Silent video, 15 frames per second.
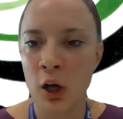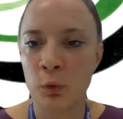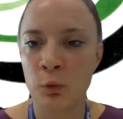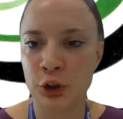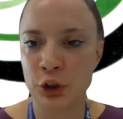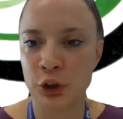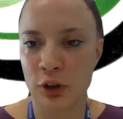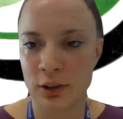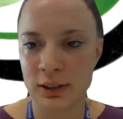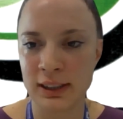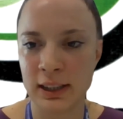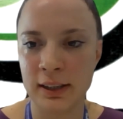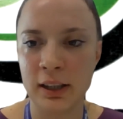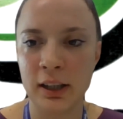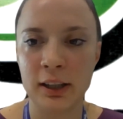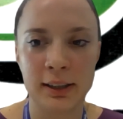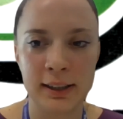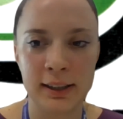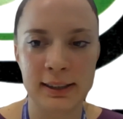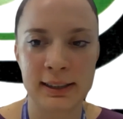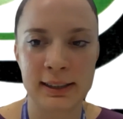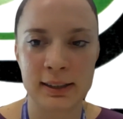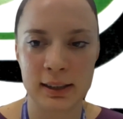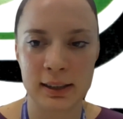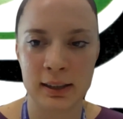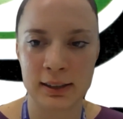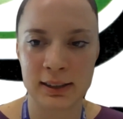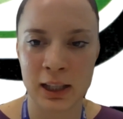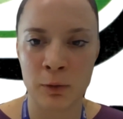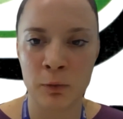would you consider this
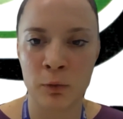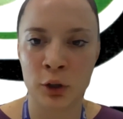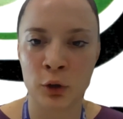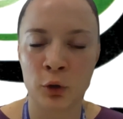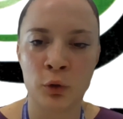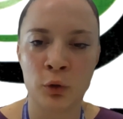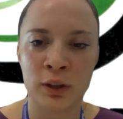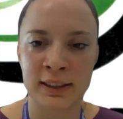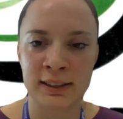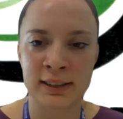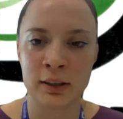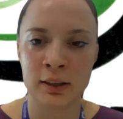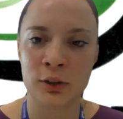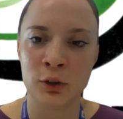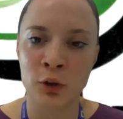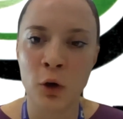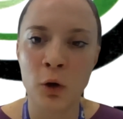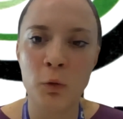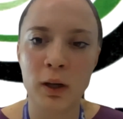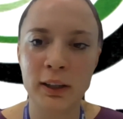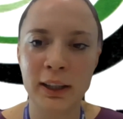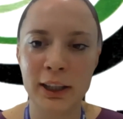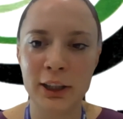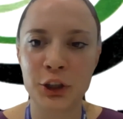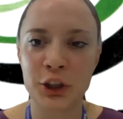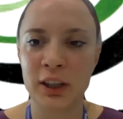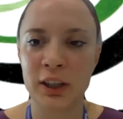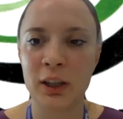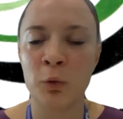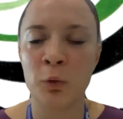someone who doesn't know what
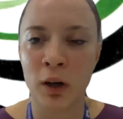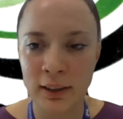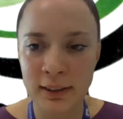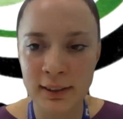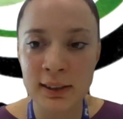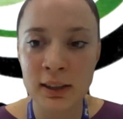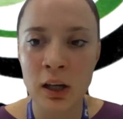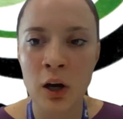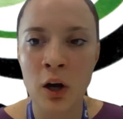she wants,